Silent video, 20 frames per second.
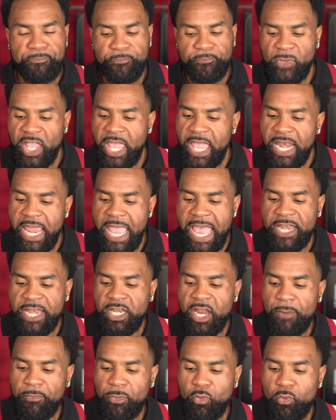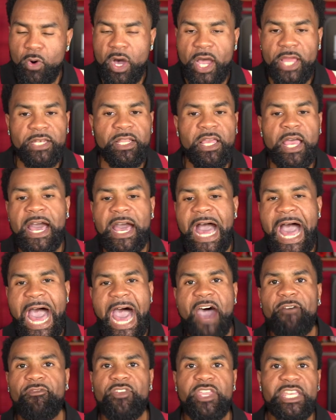And at number one,
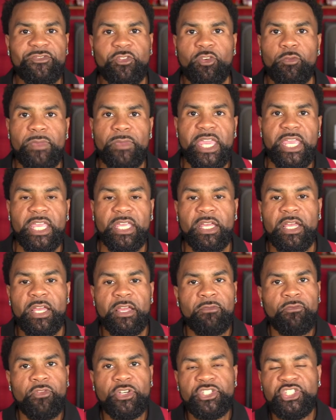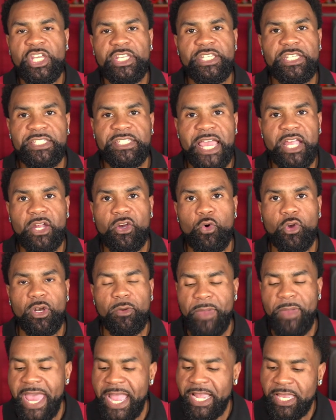obvious for me, Virginia Tech
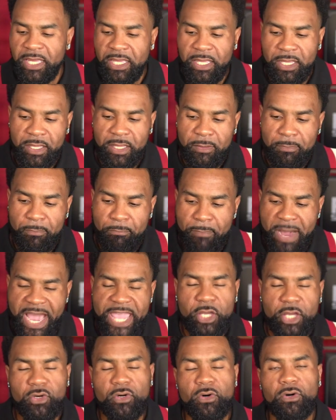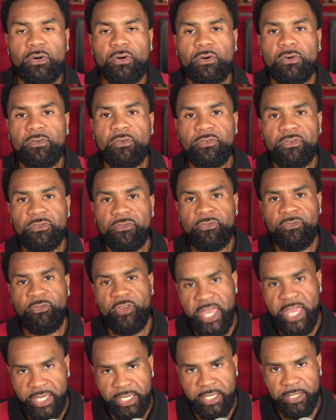quarterback Michael
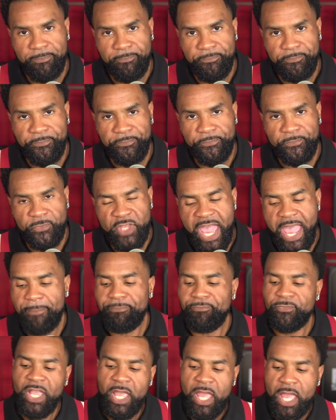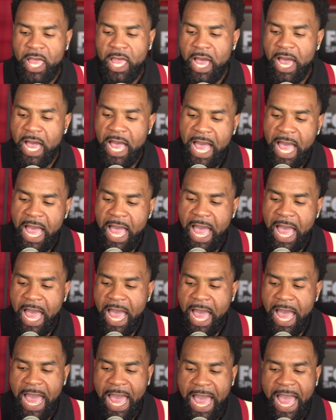Vick. Okay.
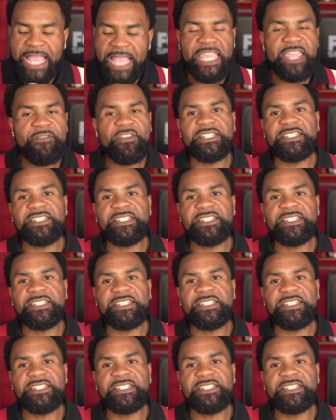I can give you the